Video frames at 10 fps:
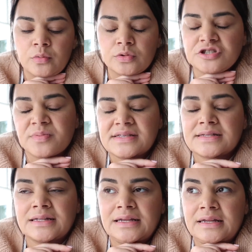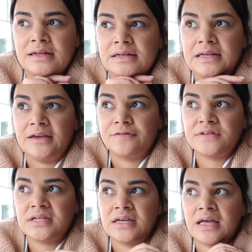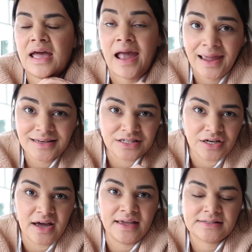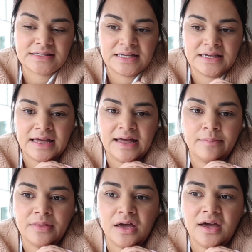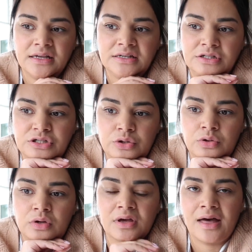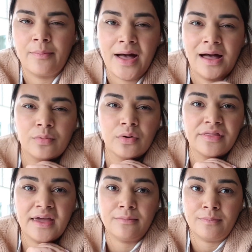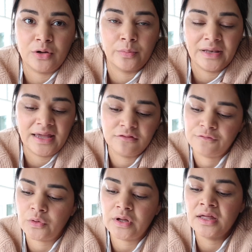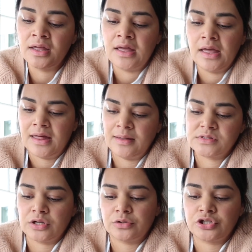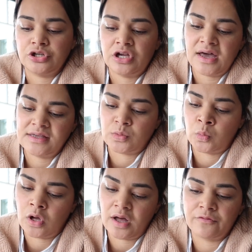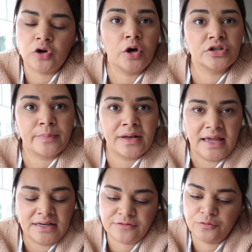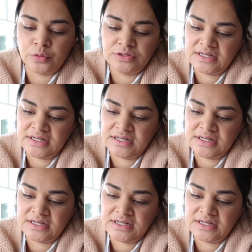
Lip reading: which basically left 8 nights that I needed to come up with a meal plan for. So I'll show you guys what I've got planned for